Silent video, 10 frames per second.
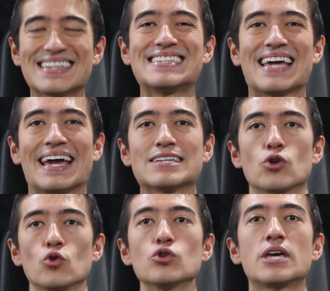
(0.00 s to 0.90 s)
of the day,
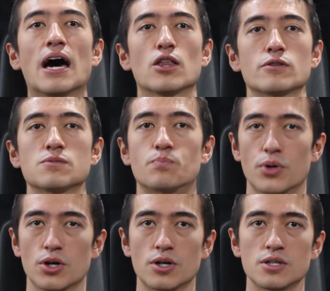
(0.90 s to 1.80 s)
total calories
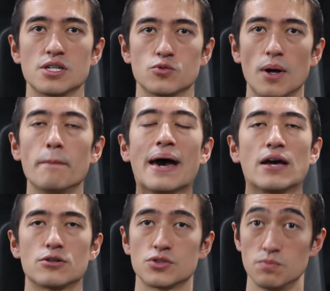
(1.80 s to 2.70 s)
burned is what
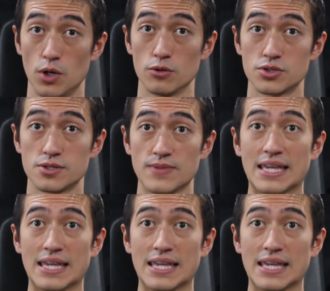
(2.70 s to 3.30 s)
matters most.